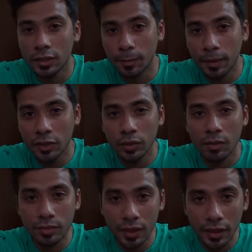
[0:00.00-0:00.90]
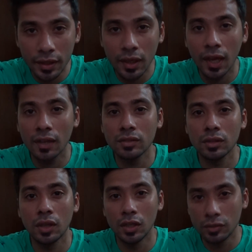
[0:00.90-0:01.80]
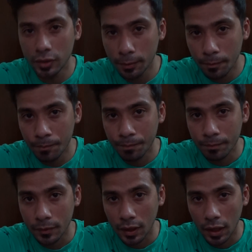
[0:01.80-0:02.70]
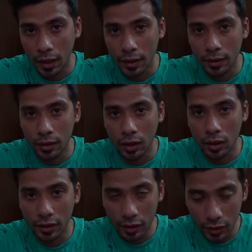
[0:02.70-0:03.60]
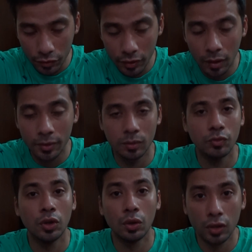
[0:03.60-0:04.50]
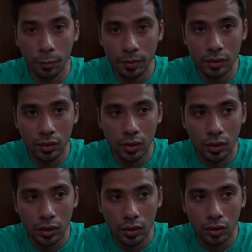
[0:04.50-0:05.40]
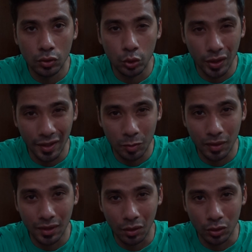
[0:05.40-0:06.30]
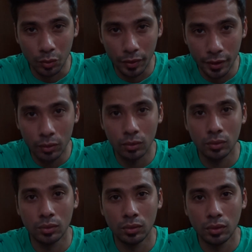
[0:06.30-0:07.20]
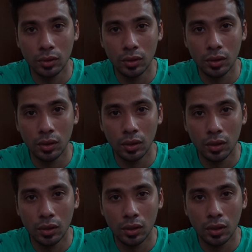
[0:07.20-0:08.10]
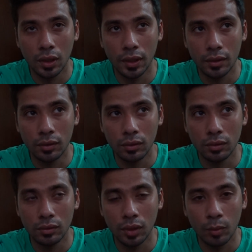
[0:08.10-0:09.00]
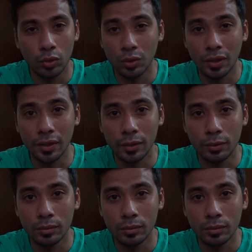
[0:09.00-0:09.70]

the place where I'm staying has a gym. And there will definitely be some workout clips. So you can expect that on the video. And I'm gonna go right now.